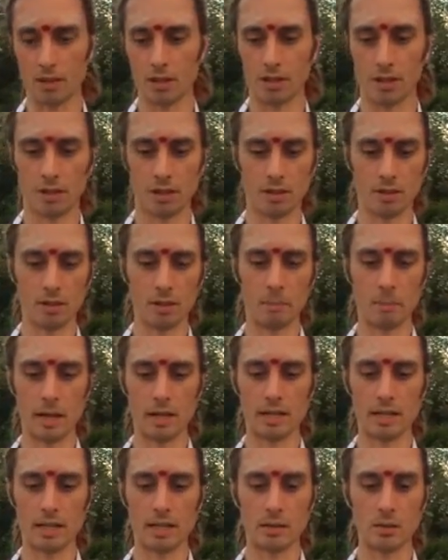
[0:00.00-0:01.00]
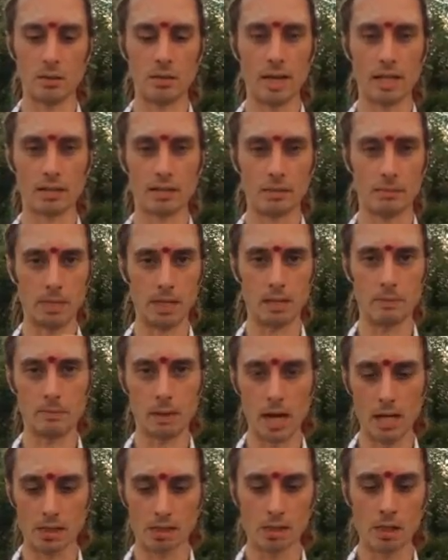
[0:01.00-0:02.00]
the part that you actually made a
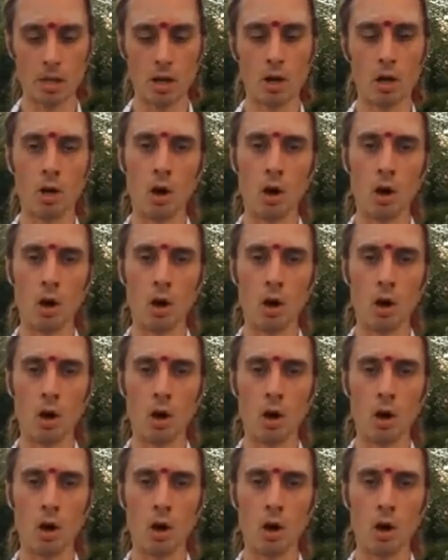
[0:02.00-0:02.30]
brush,